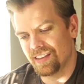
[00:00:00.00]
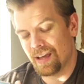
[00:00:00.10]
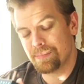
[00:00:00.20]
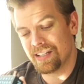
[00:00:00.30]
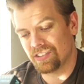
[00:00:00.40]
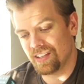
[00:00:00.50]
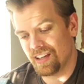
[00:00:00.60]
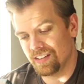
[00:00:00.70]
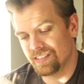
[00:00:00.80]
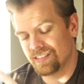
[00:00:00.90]
That being
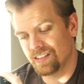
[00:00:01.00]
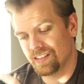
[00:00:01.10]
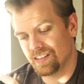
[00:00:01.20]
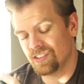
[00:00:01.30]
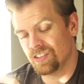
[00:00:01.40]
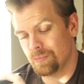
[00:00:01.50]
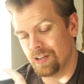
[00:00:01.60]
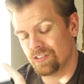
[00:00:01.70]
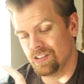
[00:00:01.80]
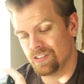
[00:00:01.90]
said, this is the
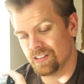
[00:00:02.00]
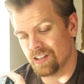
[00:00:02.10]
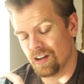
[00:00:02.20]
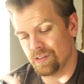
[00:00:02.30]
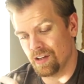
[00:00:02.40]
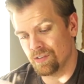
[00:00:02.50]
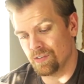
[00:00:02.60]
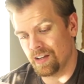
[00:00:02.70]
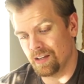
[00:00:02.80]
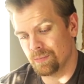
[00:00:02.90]
best instant coffee I've
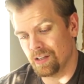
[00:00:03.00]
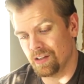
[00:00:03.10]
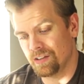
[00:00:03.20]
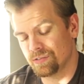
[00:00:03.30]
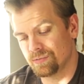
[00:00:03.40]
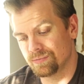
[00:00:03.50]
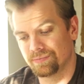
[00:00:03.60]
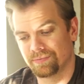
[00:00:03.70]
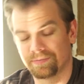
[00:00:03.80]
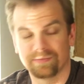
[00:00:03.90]
ever had in my life.
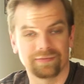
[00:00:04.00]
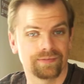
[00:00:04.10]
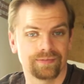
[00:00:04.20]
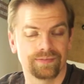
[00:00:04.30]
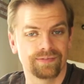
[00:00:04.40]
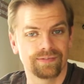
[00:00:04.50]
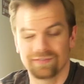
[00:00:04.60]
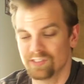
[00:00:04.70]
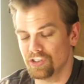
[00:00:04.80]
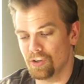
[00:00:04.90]

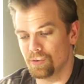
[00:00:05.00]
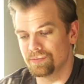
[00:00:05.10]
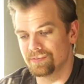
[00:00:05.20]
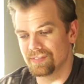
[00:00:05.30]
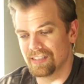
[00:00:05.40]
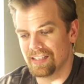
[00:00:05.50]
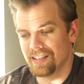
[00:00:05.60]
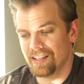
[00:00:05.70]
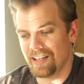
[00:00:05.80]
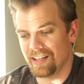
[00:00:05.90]
So,
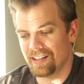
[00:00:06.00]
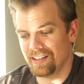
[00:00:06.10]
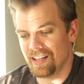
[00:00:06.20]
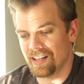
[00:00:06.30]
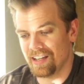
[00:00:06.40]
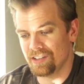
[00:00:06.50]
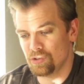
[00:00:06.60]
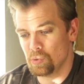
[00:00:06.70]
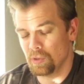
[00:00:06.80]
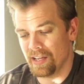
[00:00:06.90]
and I
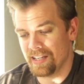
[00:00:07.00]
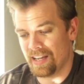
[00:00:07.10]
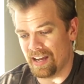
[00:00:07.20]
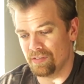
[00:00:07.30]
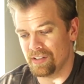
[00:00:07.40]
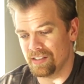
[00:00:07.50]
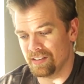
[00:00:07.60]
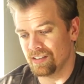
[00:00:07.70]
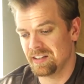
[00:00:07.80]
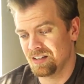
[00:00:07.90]
do like
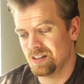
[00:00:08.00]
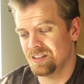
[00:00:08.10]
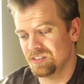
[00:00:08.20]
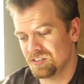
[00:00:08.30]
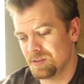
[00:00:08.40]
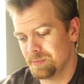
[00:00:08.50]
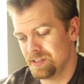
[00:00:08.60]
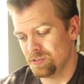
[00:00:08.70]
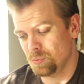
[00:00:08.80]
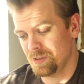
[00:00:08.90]
having some of
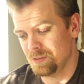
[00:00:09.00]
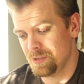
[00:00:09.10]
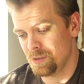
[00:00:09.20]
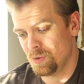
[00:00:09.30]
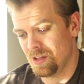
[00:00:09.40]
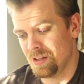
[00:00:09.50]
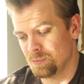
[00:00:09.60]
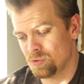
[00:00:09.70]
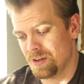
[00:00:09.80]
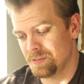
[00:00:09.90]
this with me while
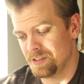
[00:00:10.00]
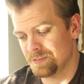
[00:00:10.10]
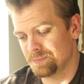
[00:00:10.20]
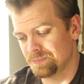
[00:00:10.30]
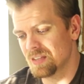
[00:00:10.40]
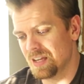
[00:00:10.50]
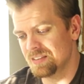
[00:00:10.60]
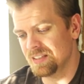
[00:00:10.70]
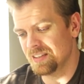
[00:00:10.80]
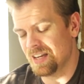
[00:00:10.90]
I'm traveling. I
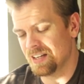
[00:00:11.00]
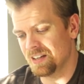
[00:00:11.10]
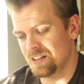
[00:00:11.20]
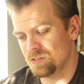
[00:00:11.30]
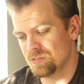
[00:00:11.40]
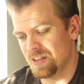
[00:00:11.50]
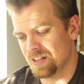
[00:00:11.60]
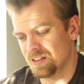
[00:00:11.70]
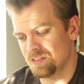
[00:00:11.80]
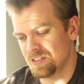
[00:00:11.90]
think that kind
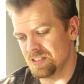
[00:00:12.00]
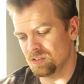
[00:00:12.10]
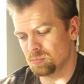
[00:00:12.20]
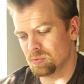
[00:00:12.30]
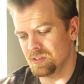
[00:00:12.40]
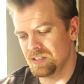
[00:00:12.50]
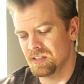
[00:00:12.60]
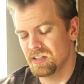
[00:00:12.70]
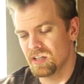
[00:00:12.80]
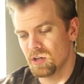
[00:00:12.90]
of thing is pretty
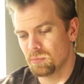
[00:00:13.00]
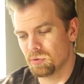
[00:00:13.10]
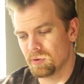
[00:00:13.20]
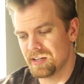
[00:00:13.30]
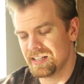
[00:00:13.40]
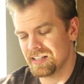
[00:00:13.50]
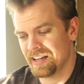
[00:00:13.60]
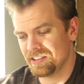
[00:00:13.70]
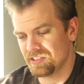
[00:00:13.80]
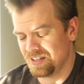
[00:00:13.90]

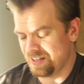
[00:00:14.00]
nice to